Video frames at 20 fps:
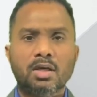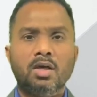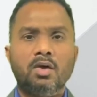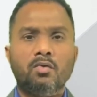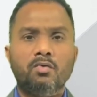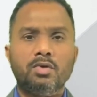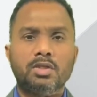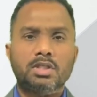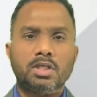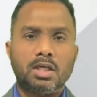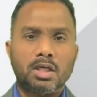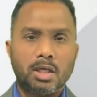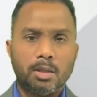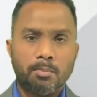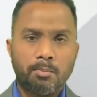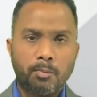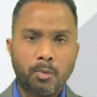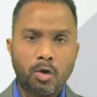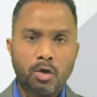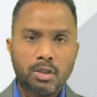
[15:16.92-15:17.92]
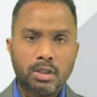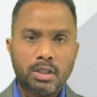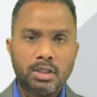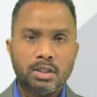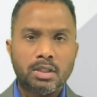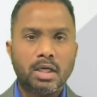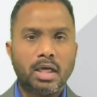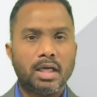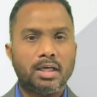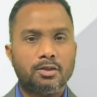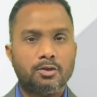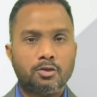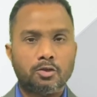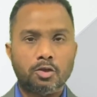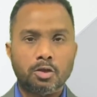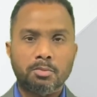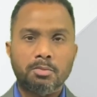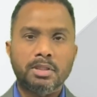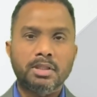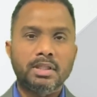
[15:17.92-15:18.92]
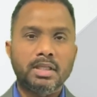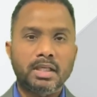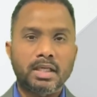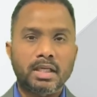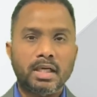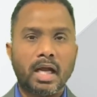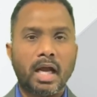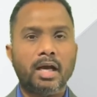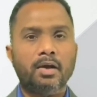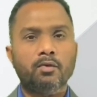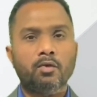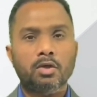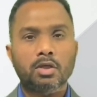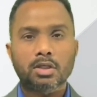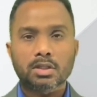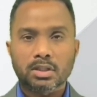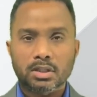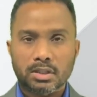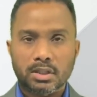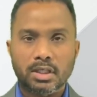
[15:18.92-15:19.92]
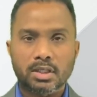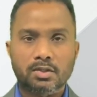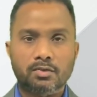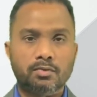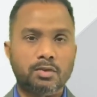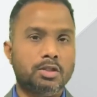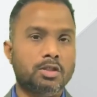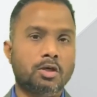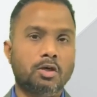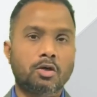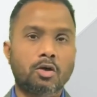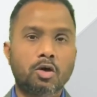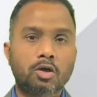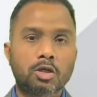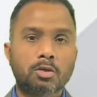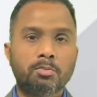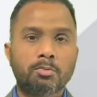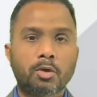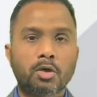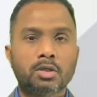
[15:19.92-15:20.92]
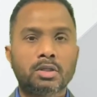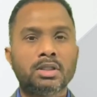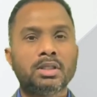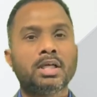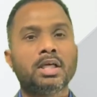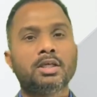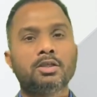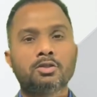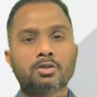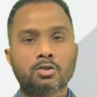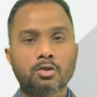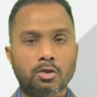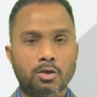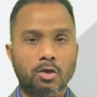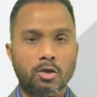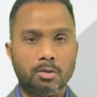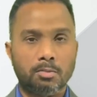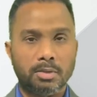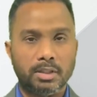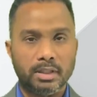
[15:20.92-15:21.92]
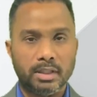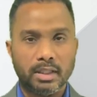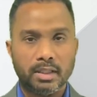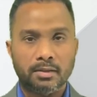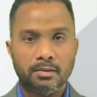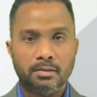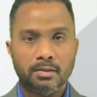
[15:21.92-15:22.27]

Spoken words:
which are important and should be there, and what are the things which are not important and should not be there.